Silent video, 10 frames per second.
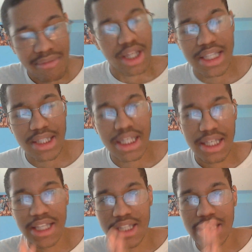
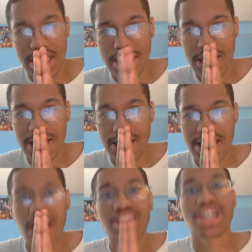
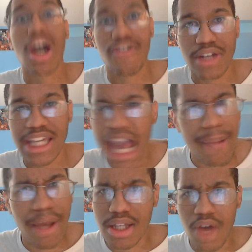He's undercover. He
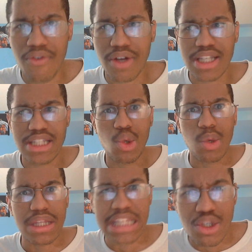gotta be undercover because he's
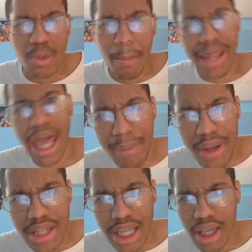doing deals with
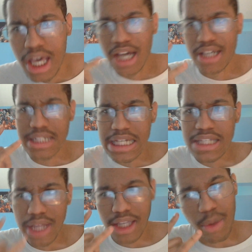Blackbeard. Like, because
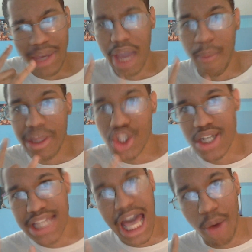Jesus, like, yo, we can't really
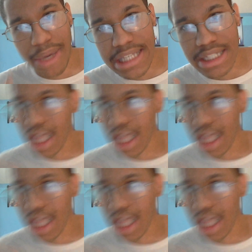trust Aokiji.